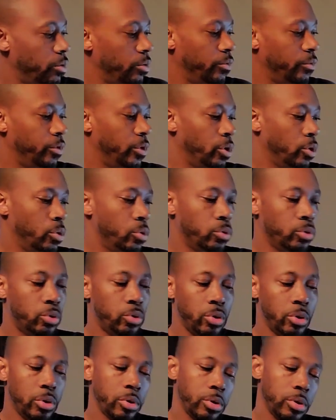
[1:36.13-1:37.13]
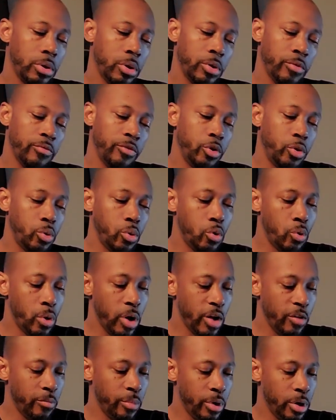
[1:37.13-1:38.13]
For those of you who
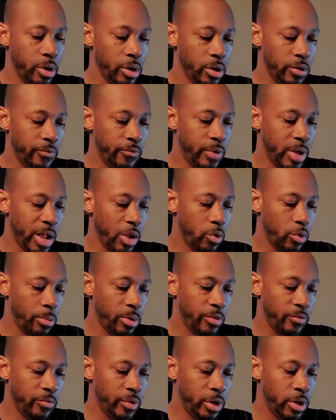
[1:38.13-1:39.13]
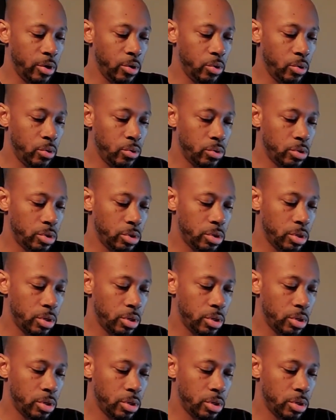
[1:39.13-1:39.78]
have been following my videos,